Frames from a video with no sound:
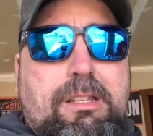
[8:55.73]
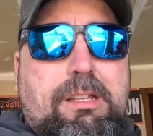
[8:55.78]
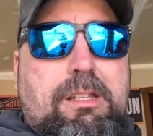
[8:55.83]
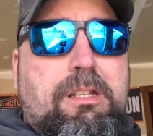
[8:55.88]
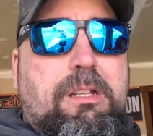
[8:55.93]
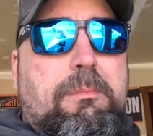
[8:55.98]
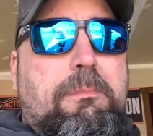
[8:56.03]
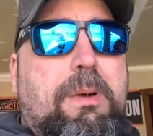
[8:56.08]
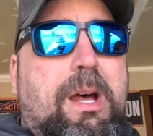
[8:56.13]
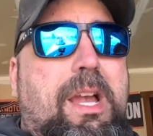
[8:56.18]
I
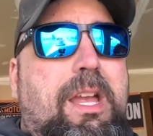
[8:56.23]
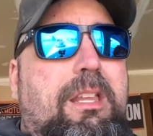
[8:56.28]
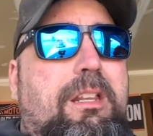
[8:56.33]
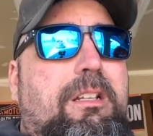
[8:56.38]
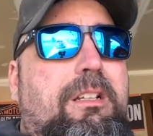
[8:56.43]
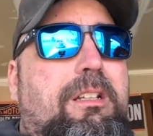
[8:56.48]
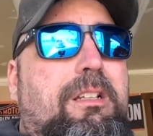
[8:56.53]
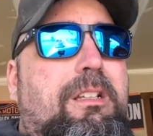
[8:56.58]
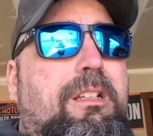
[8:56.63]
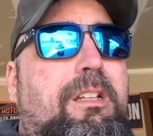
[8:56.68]
ended up buying
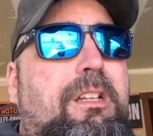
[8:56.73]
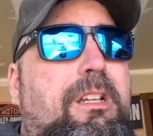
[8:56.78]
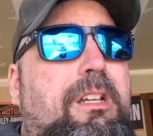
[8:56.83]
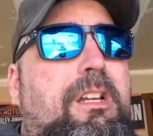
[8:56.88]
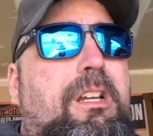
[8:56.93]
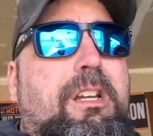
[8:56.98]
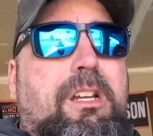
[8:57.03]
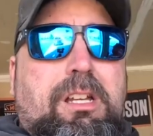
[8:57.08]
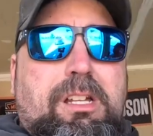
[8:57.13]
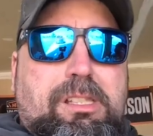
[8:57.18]
a
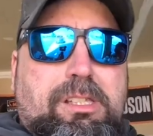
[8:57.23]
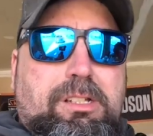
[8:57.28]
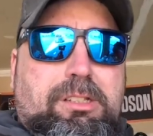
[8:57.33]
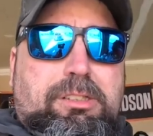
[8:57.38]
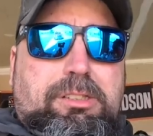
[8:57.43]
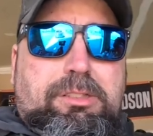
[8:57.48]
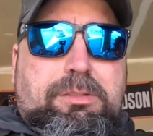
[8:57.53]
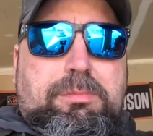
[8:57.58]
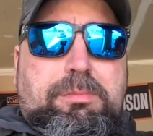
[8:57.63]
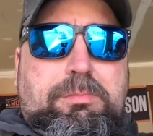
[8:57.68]

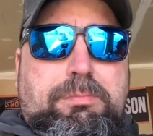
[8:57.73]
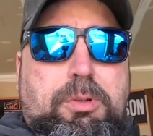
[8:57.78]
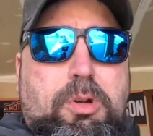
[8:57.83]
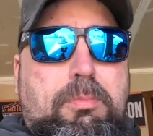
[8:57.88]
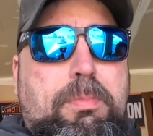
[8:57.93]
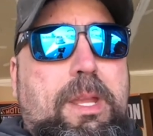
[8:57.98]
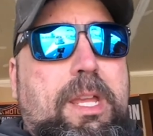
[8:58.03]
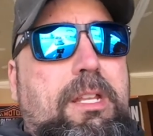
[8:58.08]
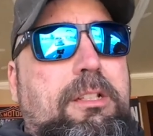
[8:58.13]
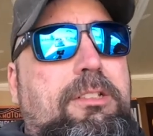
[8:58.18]
little
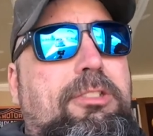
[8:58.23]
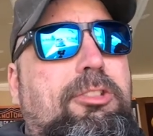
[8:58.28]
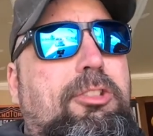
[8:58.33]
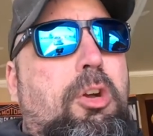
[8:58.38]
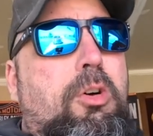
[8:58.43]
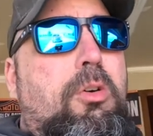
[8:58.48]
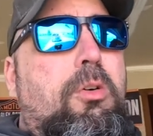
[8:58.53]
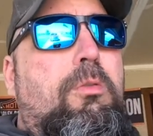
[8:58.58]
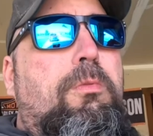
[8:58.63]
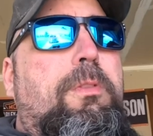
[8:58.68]
propane
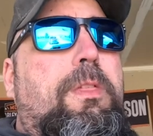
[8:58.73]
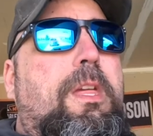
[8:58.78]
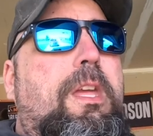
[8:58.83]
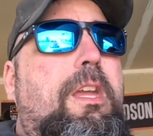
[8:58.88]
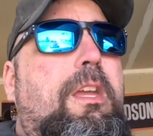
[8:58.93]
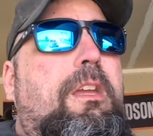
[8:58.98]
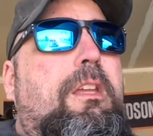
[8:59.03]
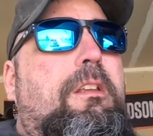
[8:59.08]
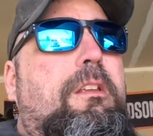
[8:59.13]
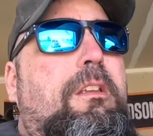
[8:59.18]
stove
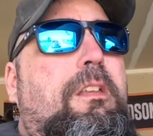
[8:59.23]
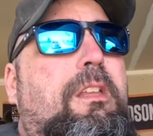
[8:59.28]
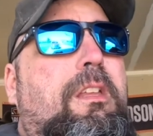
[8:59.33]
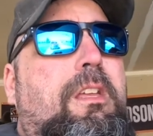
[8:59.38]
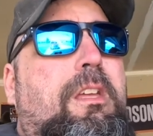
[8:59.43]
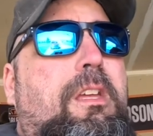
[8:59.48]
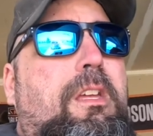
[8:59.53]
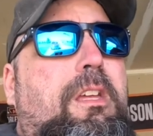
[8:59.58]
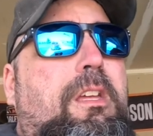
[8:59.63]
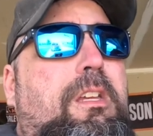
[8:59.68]
thing, and
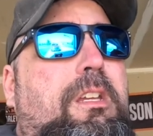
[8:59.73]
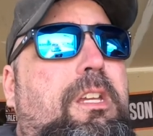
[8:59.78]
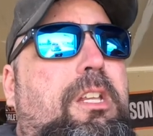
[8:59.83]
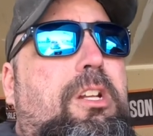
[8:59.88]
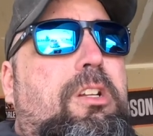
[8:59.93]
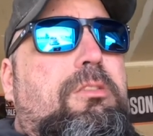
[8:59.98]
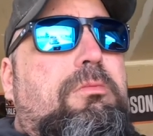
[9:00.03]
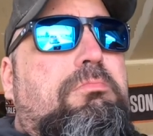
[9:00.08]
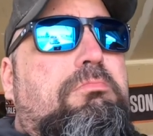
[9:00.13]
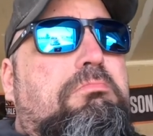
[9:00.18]
you
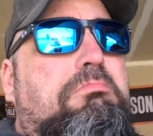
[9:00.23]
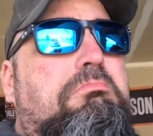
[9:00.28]
know,